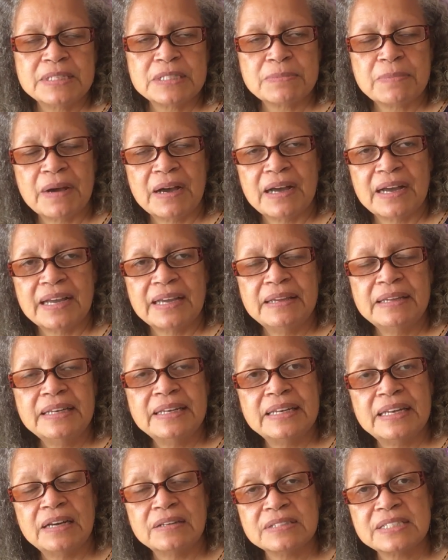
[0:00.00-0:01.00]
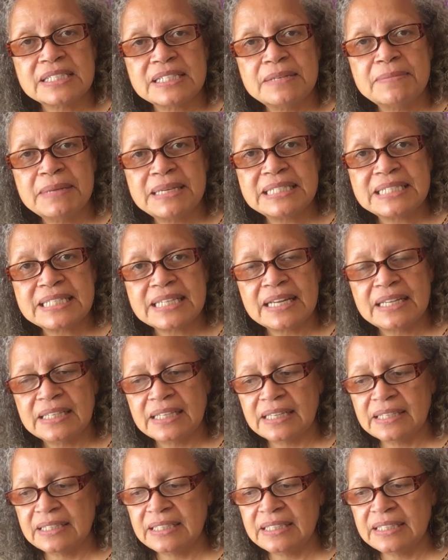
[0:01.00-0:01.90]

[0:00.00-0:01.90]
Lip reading: is by Nelson Mandela.